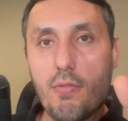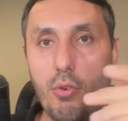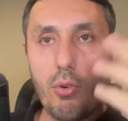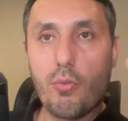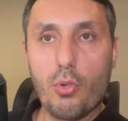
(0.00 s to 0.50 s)

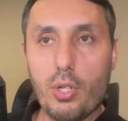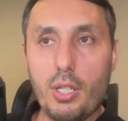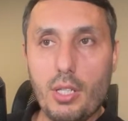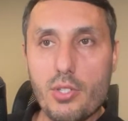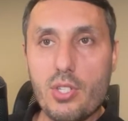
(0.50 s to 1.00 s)
for an
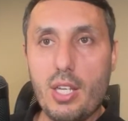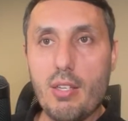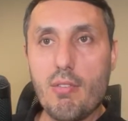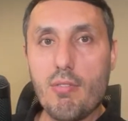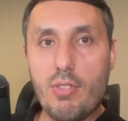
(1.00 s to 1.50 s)

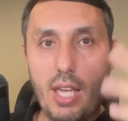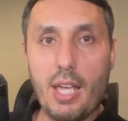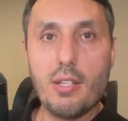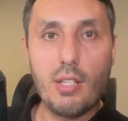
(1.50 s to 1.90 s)
LLC, then the